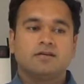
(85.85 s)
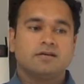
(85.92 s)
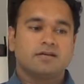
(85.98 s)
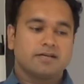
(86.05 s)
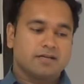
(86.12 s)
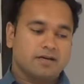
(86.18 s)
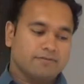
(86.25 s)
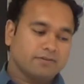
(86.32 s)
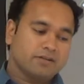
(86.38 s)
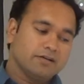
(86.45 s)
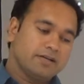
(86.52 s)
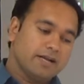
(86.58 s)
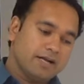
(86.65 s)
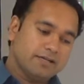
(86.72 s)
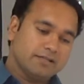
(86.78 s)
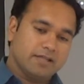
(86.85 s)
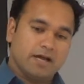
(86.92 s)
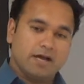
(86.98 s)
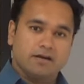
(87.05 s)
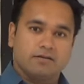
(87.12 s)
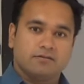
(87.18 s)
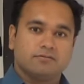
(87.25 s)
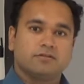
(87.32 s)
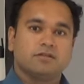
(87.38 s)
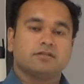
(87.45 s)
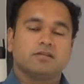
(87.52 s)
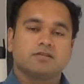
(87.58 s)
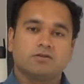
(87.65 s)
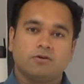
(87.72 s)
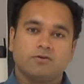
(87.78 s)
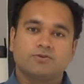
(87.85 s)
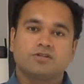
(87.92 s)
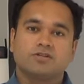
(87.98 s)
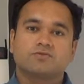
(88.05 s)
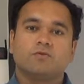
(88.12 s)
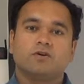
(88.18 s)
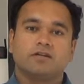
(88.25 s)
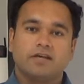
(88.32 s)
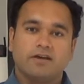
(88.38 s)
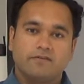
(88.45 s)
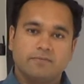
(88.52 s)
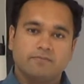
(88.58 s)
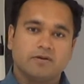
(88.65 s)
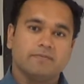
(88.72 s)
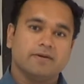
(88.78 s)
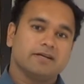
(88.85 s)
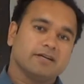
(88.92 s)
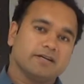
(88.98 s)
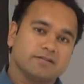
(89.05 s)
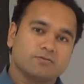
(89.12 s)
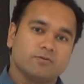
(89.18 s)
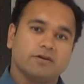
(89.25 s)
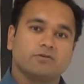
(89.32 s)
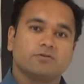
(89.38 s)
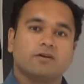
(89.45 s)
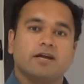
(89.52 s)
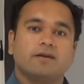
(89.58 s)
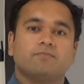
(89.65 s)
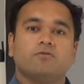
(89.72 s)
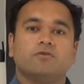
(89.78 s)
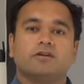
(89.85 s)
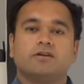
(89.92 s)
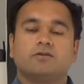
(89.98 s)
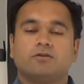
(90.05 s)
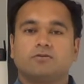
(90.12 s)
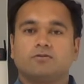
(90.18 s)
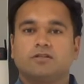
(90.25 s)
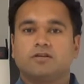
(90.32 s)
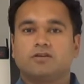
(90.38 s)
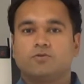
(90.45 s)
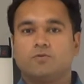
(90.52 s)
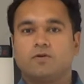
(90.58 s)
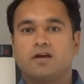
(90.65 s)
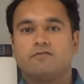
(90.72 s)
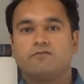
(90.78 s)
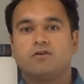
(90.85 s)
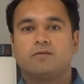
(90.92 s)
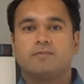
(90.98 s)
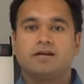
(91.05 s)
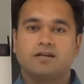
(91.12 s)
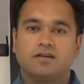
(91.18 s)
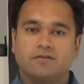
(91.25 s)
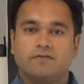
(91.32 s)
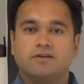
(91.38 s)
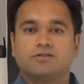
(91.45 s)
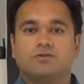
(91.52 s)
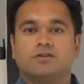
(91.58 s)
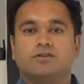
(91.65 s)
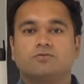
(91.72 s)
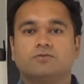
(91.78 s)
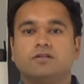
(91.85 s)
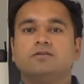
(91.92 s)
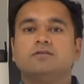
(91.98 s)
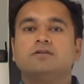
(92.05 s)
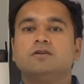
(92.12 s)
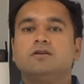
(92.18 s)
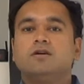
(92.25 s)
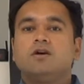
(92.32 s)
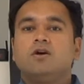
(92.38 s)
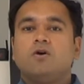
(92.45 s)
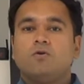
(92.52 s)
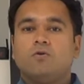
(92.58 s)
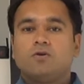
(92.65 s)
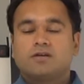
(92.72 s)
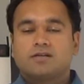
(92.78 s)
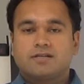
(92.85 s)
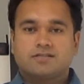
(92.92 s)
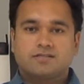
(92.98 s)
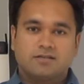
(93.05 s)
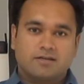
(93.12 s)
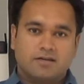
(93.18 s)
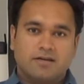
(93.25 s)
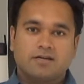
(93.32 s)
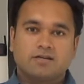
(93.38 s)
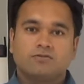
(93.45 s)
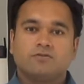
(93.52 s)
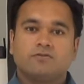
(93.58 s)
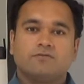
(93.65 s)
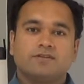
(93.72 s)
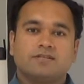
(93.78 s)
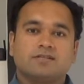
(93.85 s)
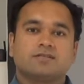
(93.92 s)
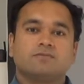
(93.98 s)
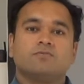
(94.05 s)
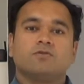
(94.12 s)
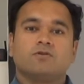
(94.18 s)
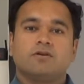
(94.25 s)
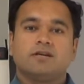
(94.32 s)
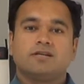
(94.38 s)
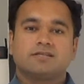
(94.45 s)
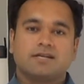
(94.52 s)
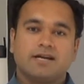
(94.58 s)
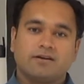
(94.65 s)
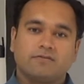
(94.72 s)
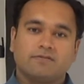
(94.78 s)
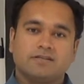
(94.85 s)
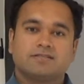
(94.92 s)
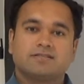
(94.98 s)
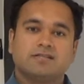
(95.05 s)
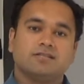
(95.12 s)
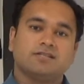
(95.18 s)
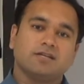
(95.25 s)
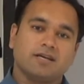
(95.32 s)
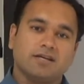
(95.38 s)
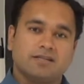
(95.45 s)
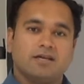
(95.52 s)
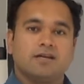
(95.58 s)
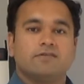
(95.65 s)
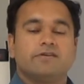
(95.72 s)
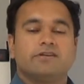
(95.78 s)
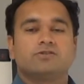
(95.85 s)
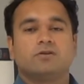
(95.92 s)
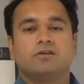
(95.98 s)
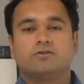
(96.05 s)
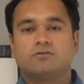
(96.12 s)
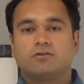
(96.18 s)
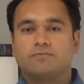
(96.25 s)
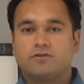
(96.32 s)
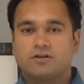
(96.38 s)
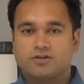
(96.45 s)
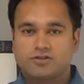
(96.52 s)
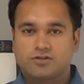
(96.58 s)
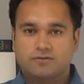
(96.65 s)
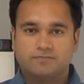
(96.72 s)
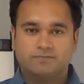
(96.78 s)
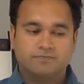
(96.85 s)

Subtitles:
Right after that, the solutions what they have implemented is going to get ported onto the QA environment and eventually to the whole cluster, right? Which is more or less kind of a staging, and then eventually to the production.